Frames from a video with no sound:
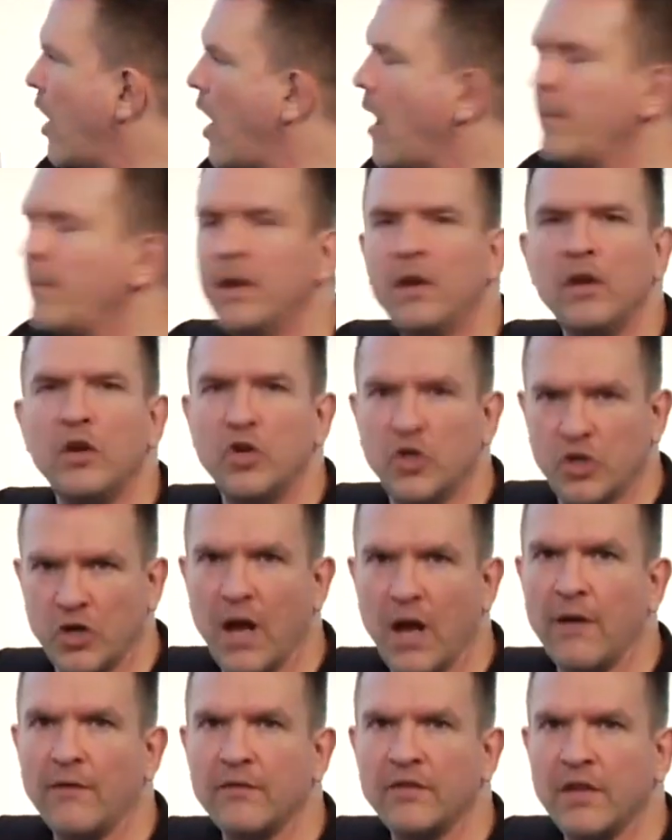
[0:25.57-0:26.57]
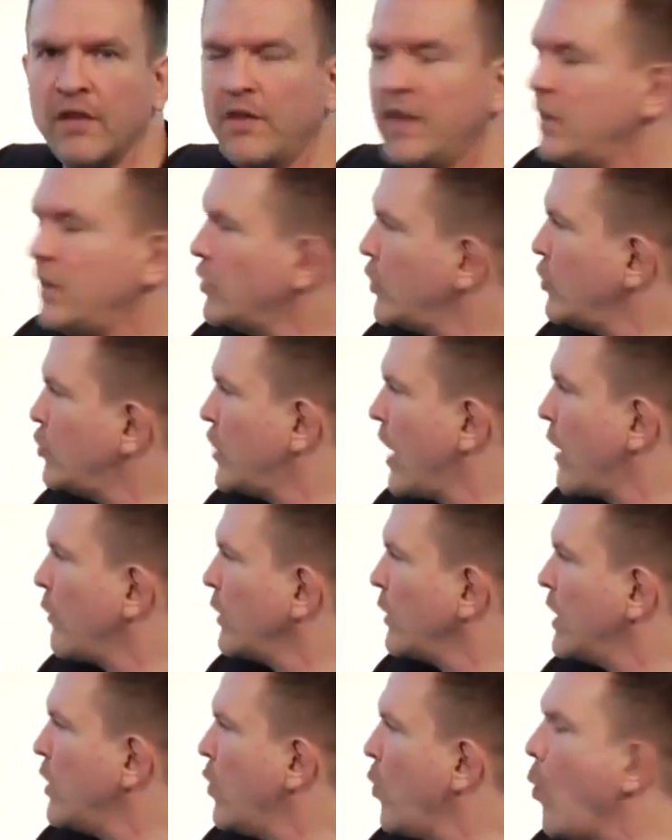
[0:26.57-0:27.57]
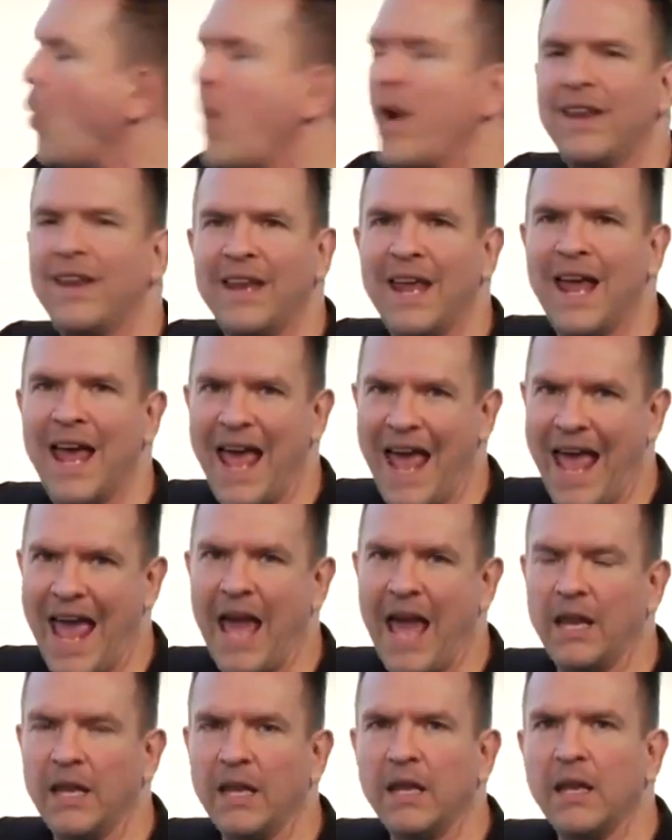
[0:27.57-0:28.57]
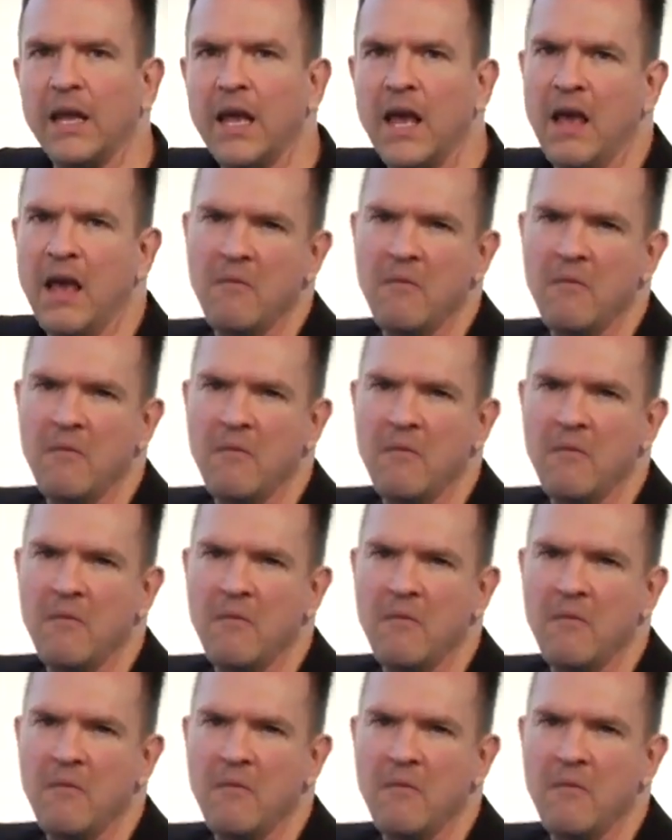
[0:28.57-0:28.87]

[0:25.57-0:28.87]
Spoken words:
with common shoves. These are generally one-handed.